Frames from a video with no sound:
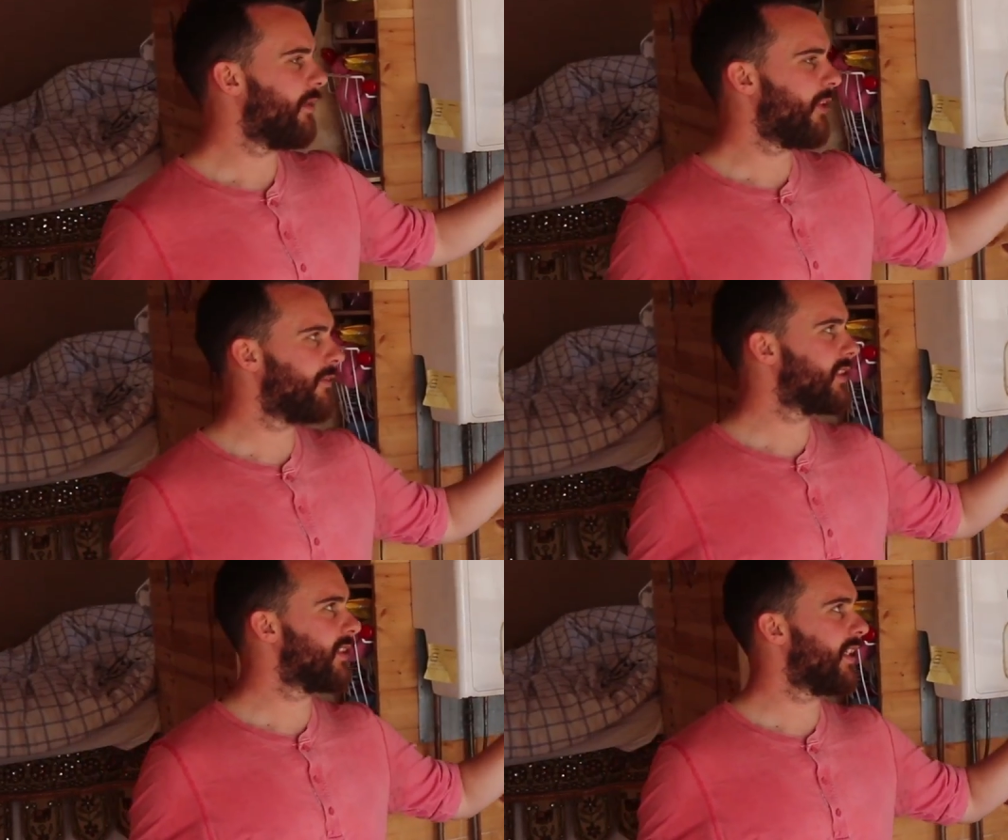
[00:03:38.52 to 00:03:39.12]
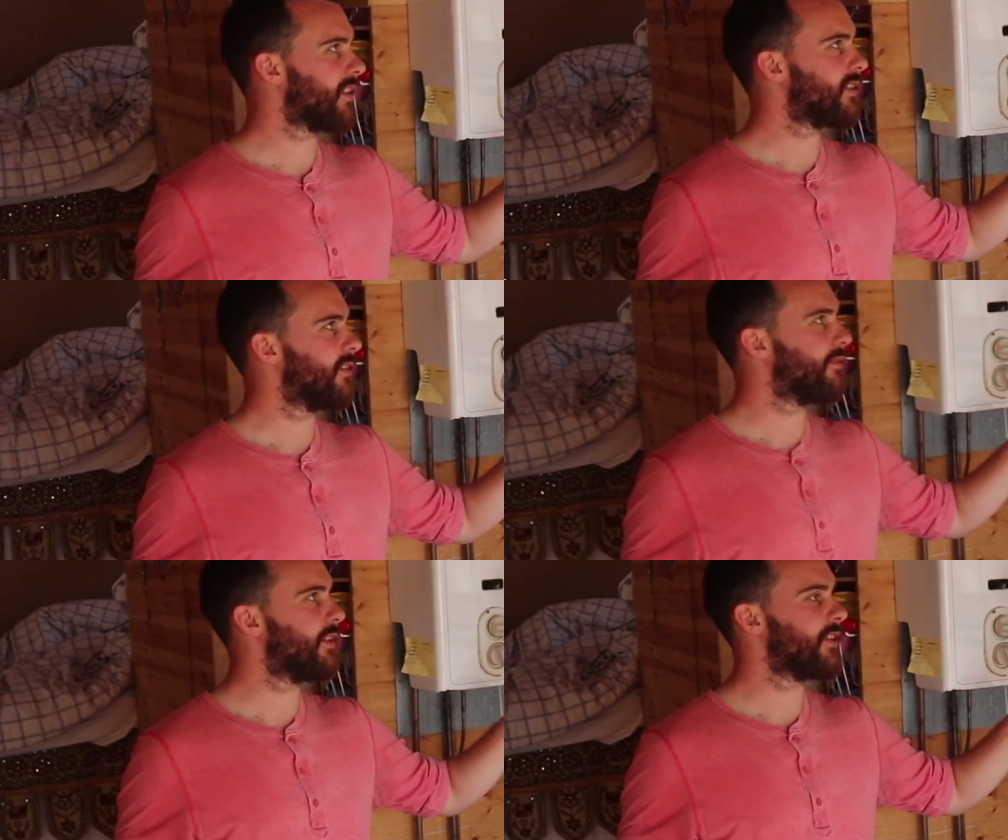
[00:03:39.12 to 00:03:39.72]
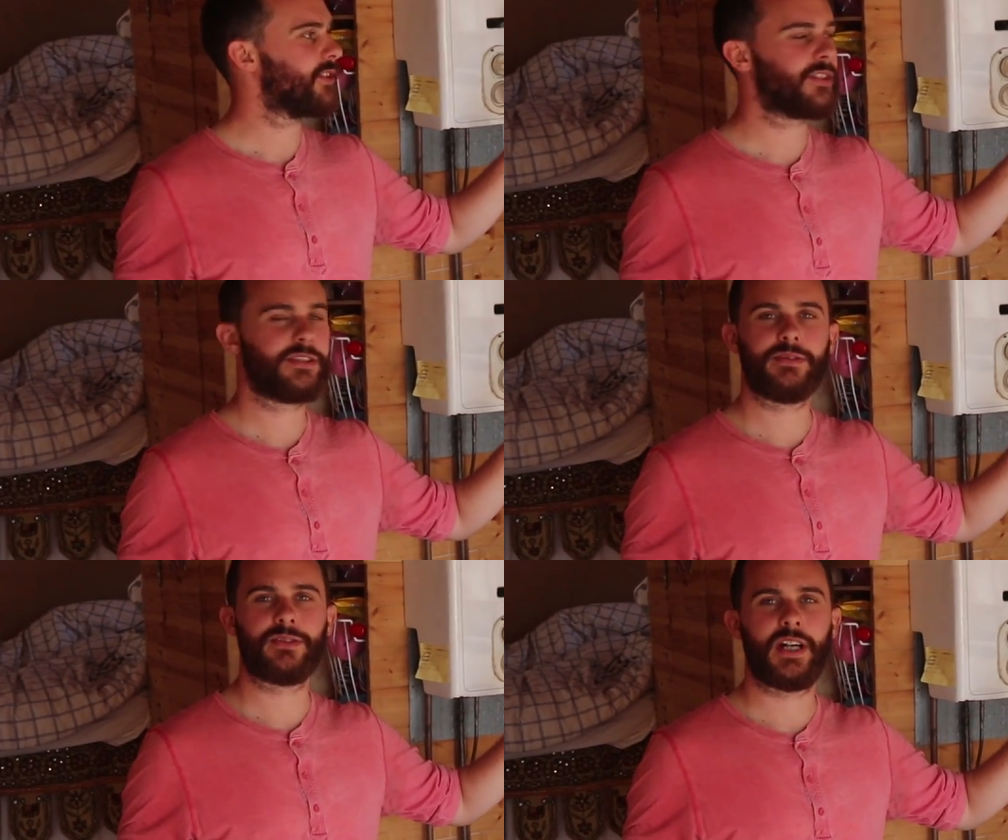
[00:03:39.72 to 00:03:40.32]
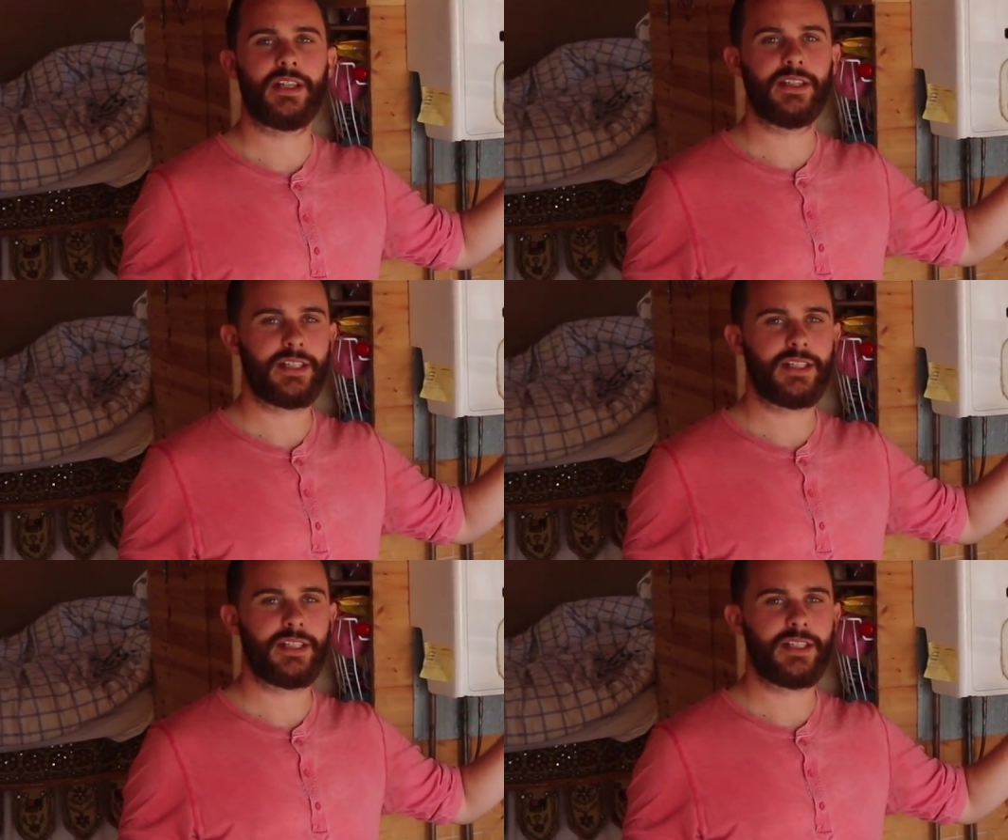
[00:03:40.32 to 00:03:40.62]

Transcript: Obviously that's good for just drying the